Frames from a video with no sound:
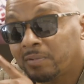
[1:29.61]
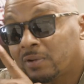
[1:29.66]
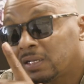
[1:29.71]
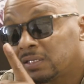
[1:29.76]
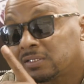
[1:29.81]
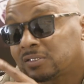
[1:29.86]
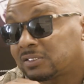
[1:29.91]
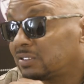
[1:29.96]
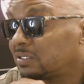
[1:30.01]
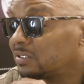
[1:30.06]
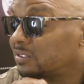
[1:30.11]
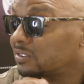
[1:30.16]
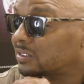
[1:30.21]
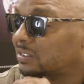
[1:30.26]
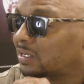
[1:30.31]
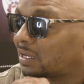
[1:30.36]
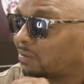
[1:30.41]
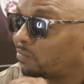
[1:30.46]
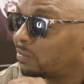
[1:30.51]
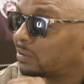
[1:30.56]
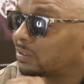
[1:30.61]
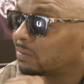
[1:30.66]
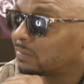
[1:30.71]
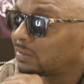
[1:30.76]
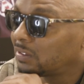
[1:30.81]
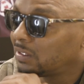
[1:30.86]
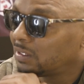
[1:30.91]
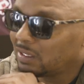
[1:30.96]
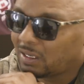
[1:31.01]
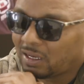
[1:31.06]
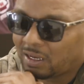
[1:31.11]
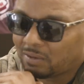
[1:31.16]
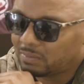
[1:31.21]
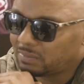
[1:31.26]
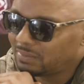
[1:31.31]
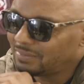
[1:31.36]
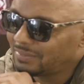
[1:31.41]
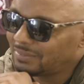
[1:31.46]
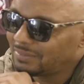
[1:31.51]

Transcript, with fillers: He probably see this and I want Baby?